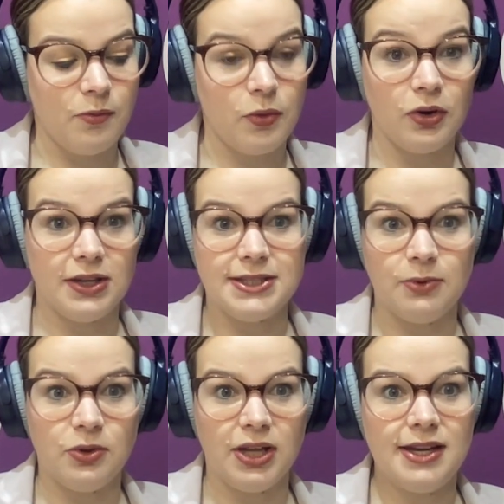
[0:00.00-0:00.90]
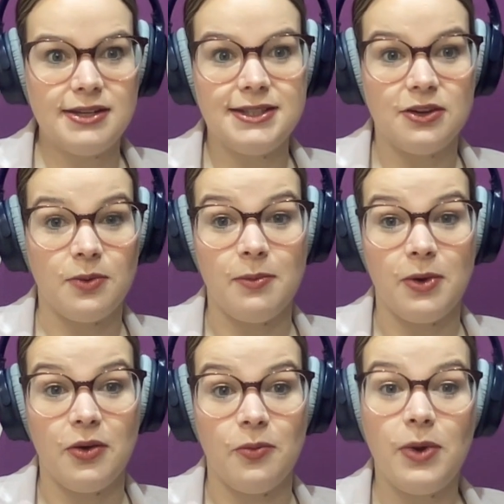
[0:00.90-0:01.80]
we were a lot smaller. So we
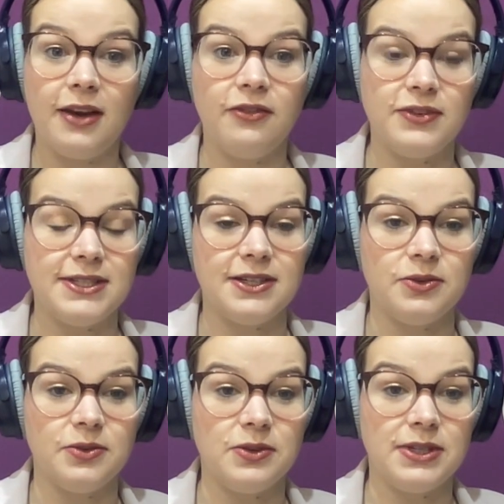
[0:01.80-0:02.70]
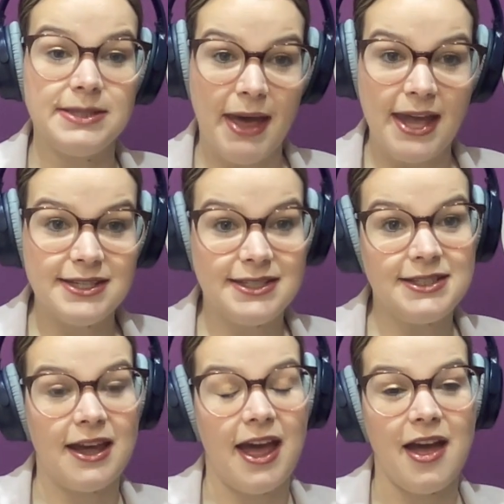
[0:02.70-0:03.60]
were one physical space.